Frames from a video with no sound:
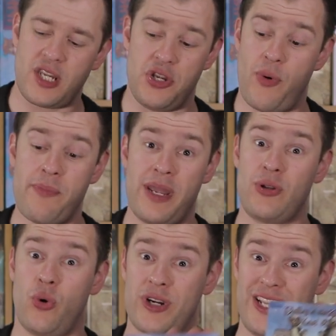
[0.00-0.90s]
you won't be
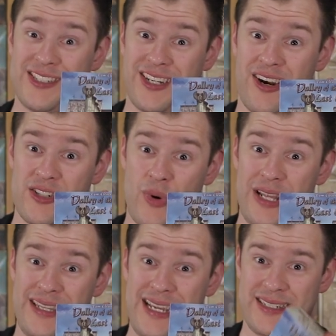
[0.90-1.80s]
able to organize your cards
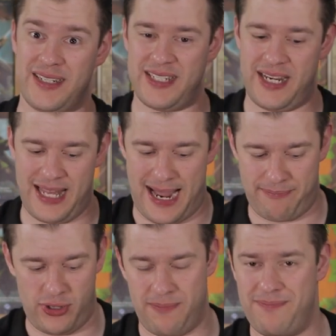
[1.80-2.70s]
well in this, I can tell you that.
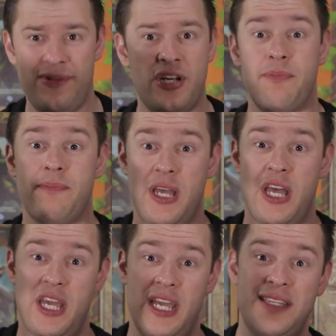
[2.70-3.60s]
But, you know,
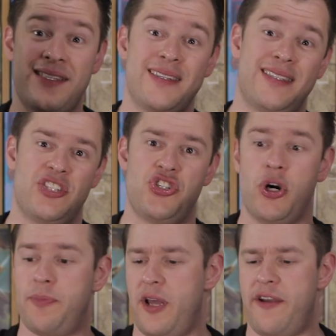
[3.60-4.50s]
it does its
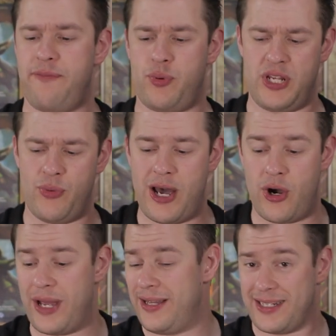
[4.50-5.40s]
job pretty
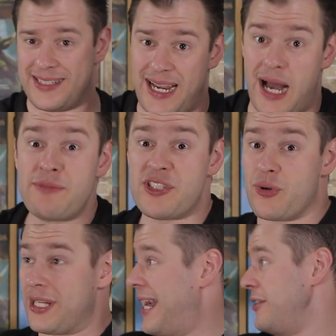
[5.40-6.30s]
well, and like I say, I'm still
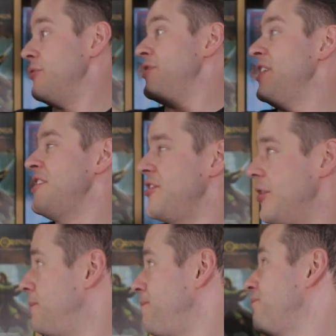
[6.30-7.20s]
going to hang on to this, so